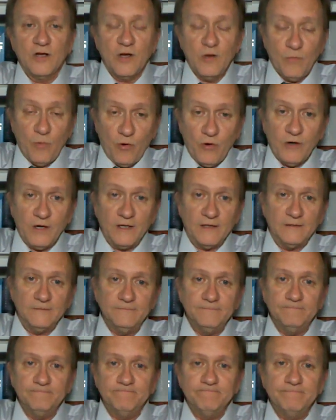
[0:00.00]
Good morning.
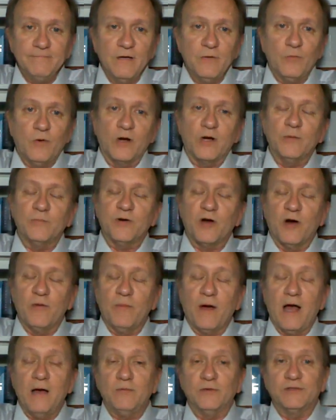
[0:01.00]
Welcome to our
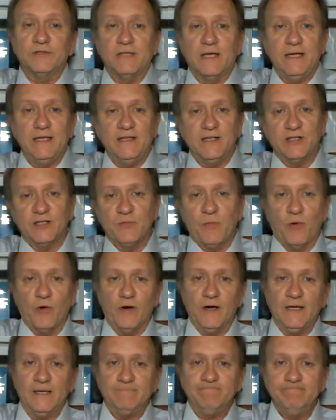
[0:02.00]
Bible study this
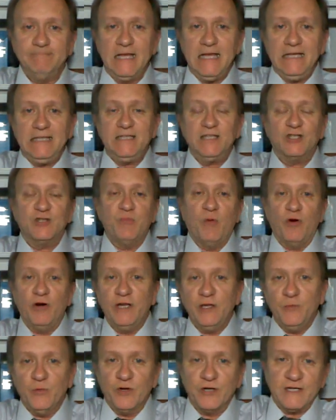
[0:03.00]
morning. This
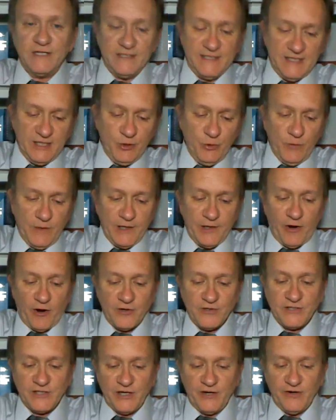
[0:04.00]
morning we're continuing in
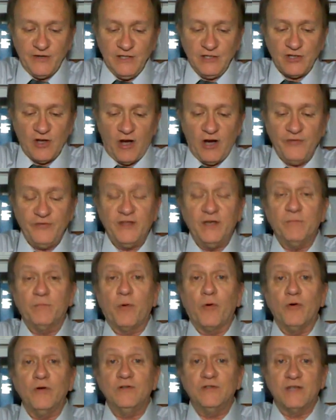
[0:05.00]
our series on the
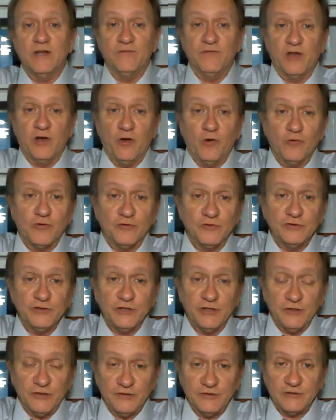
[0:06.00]
importance of the local
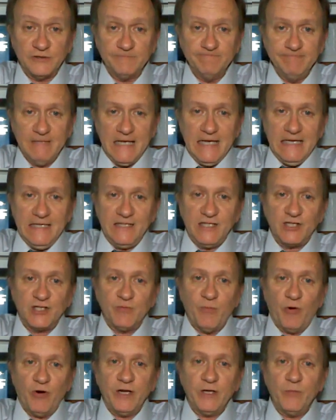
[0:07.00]
church.
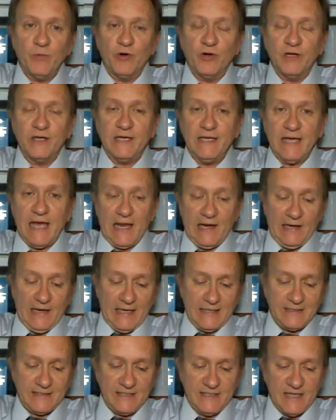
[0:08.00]
This morning we're looking at
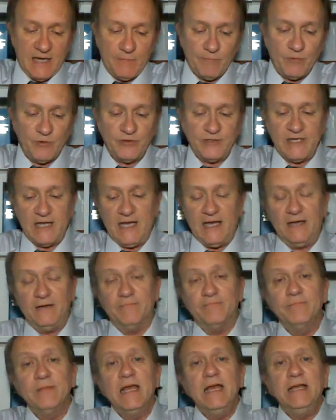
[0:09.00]
lesson number
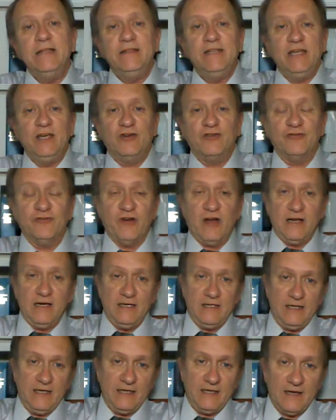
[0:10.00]
10, the
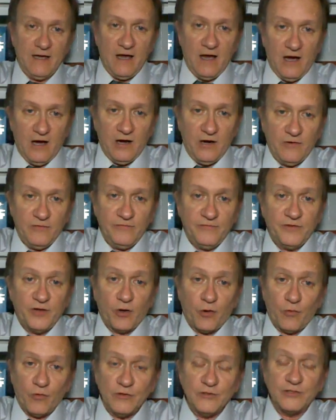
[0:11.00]
accrediting of
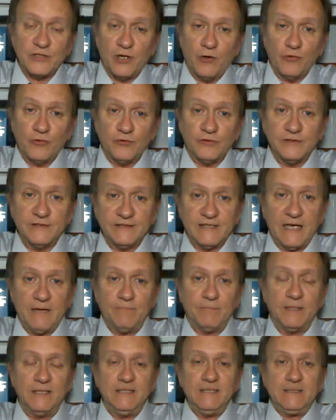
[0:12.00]
the Lord's local
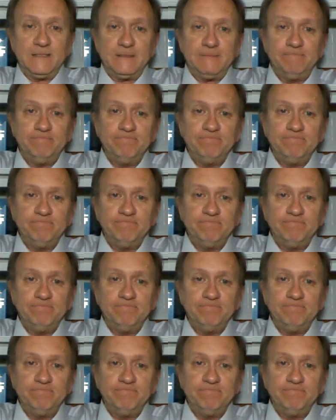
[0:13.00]
assemblies.